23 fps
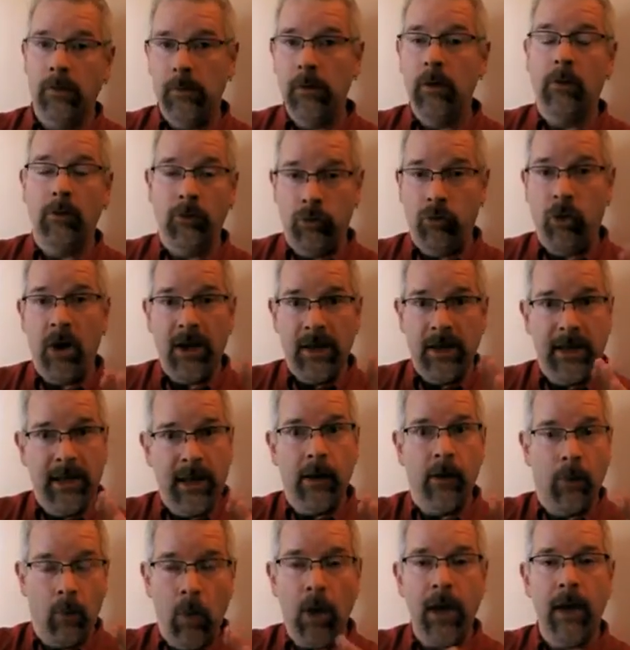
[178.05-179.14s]
you know, trying to
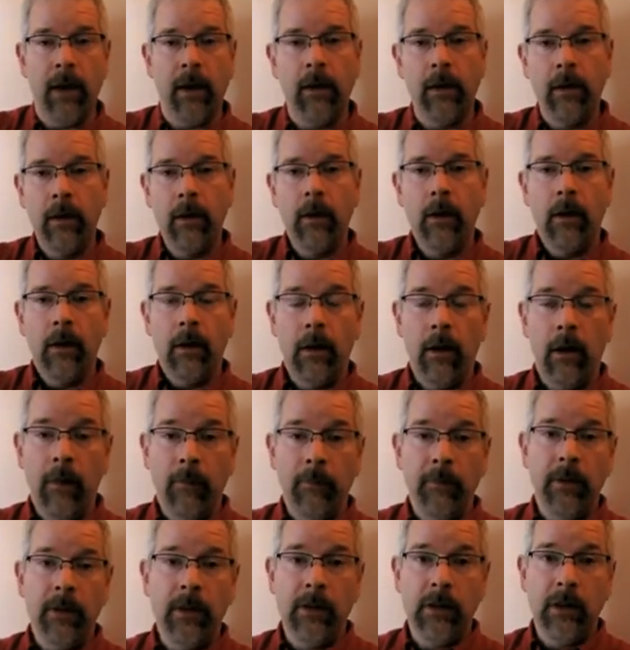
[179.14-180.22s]
get away. Um,
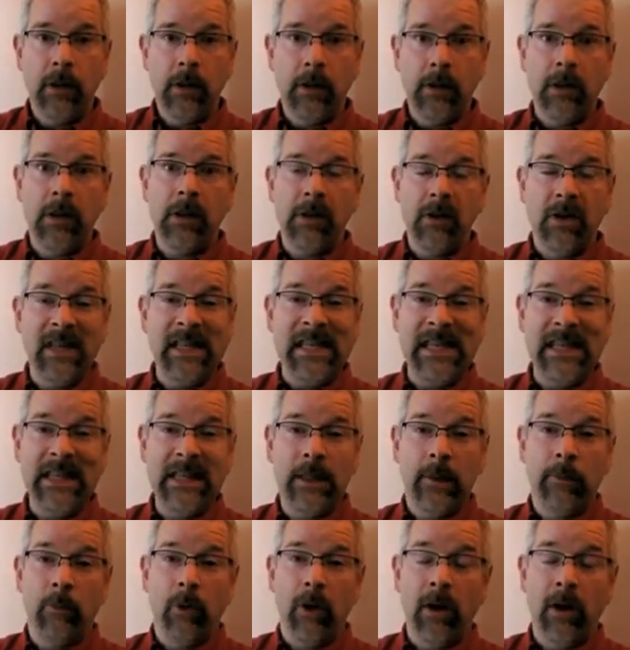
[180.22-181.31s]
he said it's just going to eat them